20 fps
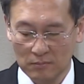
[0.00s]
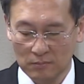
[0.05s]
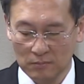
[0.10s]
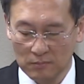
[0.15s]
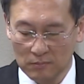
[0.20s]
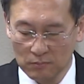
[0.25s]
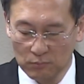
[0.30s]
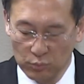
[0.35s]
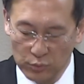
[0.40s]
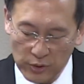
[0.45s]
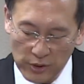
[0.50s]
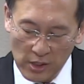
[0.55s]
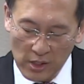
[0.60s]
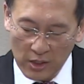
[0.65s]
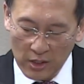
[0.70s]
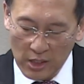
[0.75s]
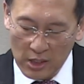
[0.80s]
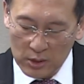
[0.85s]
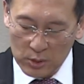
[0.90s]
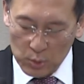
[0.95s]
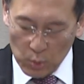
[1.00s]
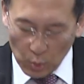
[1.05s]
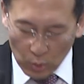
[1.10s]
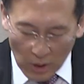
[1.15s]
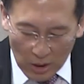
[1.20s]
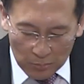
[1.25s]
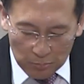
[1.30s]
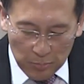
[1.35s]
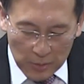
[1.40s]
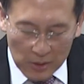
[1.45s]
the Lord who makes the
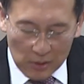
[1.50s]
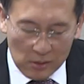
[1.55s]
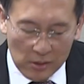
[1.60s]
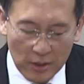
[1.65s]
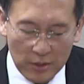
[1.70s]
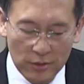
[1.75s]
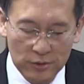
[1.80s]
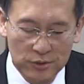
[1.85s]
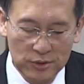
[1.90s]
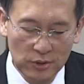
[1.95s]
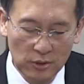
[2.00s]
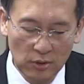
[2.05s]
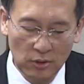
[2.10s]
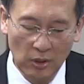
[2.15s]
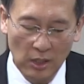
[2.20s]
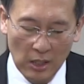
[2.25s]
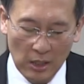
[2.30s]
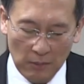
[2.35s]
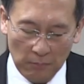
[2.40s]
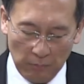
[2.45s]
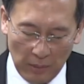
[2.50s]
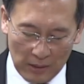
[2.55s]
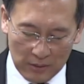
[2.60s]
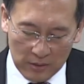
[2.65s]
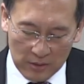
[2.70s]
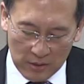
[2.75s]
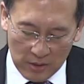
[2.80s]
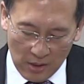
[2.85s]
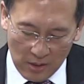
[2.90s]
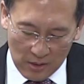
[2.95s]
storm clouds, and
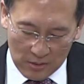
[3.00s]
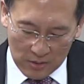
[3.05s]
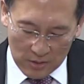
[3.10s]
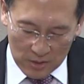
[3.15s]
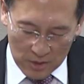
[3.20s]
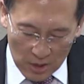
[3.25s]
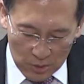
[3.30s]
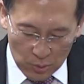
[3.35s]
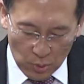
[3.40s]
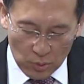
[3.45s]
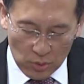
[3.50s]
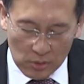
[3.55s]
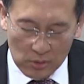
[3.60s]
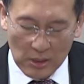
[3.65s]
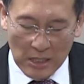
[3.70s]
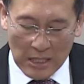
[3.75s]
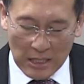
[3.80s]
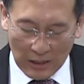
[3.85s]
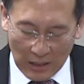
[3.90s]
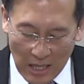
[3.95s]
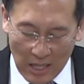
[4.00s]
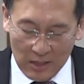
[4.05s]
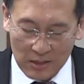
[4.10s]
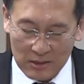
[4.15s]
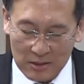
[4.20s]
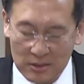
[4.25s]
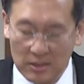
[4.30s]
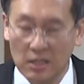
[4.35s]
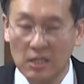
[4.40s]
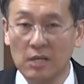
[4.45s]
he will give them showers
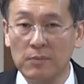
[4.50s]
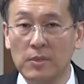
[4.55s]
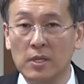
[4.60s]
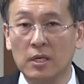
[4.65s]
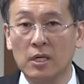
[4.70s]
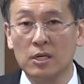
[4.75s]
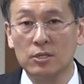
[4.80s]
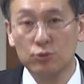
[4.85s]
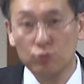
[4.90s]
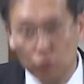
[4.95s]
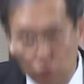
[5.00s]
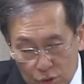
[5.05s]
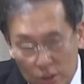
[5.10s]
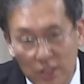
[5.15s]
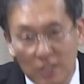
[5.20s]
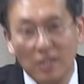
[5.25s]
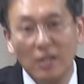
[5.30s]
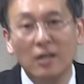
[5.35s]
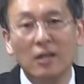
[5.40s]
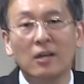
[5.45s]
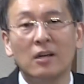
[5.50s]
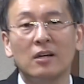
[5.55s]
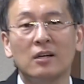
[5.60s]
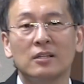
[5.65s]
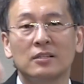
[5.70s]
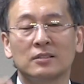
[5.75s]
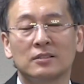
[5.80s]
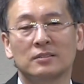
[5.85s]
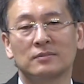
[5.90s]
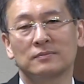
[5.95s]
of rain,
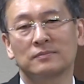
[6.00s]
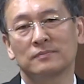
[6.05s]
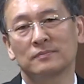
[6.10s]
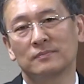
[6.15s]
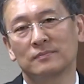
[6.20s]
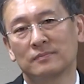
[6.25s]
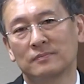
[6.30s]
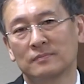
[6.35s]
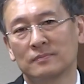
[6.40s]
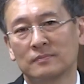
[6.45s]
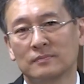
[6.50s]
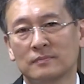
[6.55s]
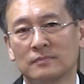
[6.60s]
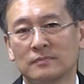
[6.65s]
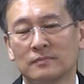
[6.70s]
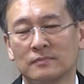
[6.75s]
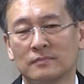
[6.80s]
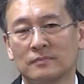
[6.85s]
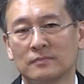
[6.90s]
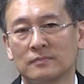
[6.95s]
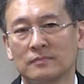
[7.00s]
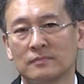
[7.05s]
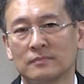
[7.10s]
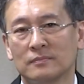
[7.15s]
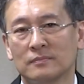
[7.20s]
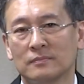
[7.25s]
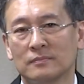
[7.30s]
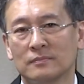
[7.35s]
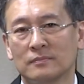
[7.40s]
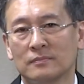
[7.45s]
vegetation in the field to each
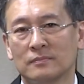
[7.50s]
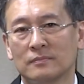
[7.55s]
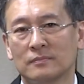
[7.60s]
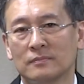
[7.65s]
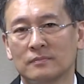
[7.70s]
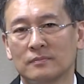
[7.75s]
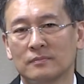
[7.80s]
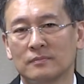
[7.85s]
man."